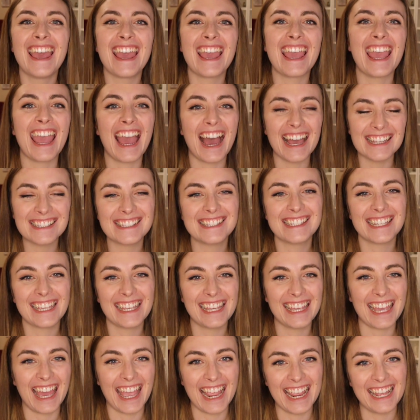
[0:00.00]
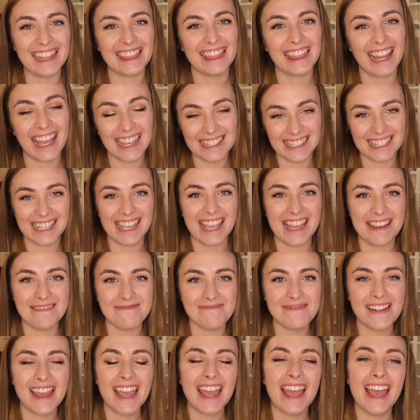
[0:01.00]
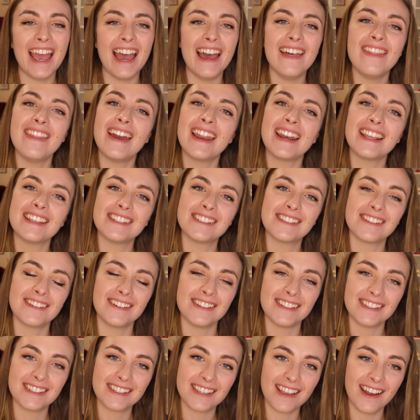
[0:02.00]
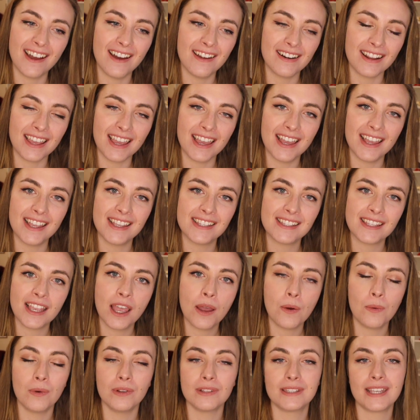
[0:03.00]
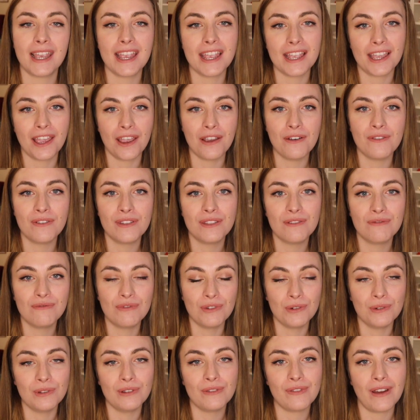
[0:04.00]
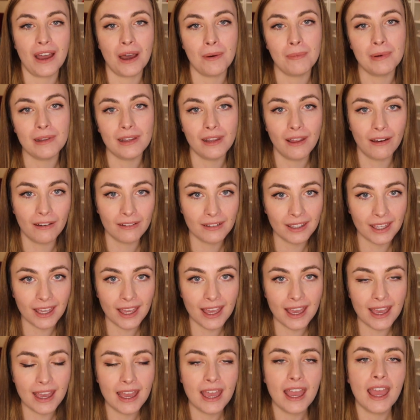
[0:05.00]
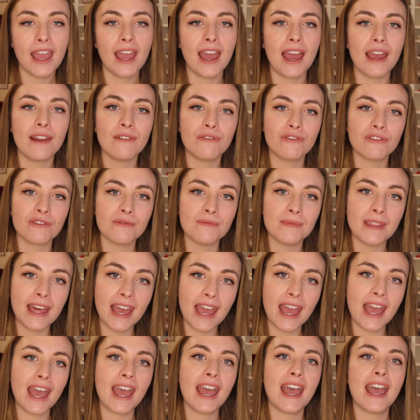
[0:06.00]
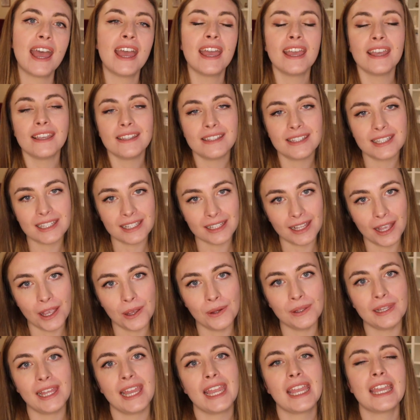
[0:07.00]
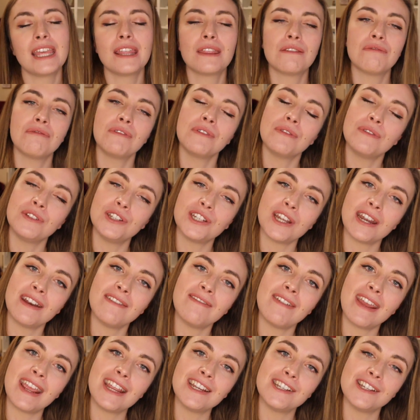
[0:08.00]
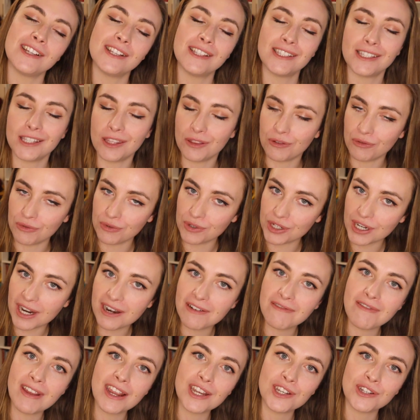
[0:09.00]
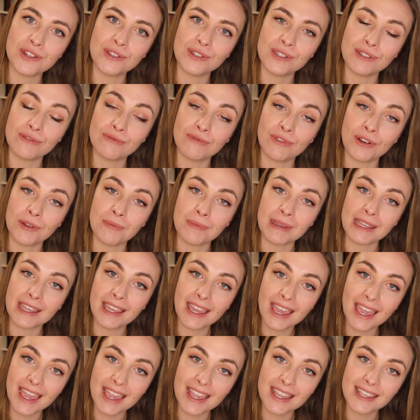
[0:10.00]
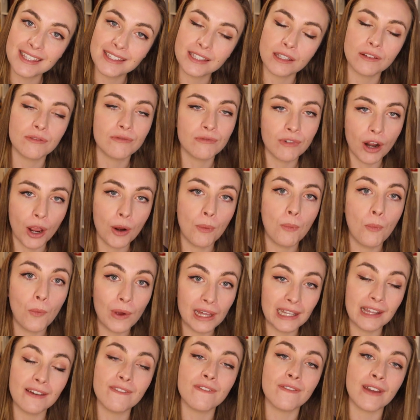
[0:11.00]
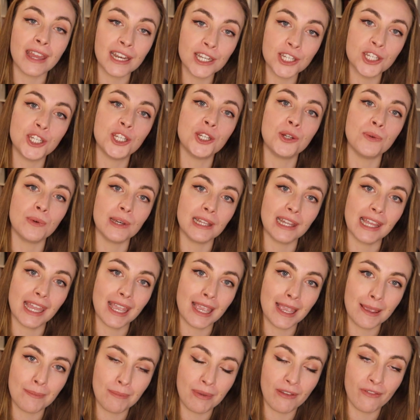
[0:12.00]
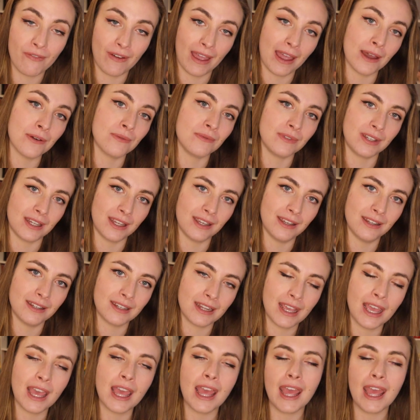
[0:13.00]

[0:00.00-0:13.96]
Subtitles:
He has to gain Latium, and then his son Ascanius will take over the rule of Alba Longa, and from there, slowly through the generations and through generations of Roman kings, Rome will eventually be founded.